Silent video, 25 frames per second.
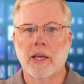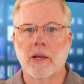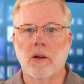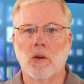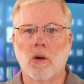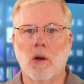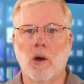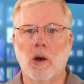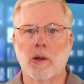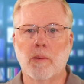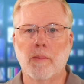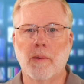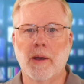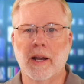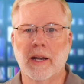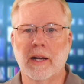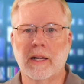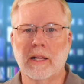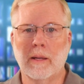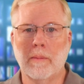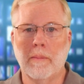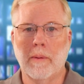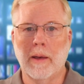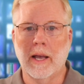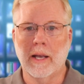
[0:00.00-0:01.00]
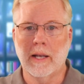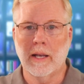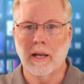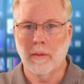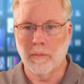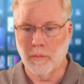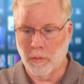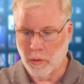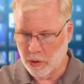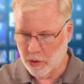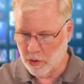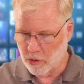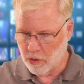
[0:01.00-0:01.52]
it'll automatically back
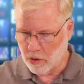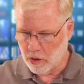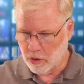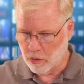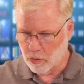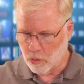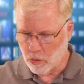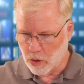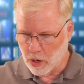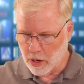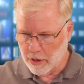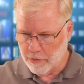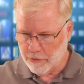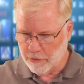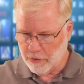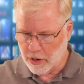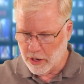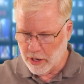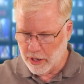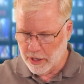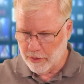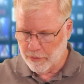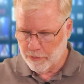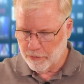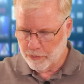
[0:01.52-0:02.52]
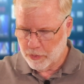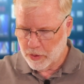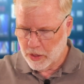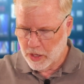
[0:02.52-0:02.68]
up when you're on Wi-Fi.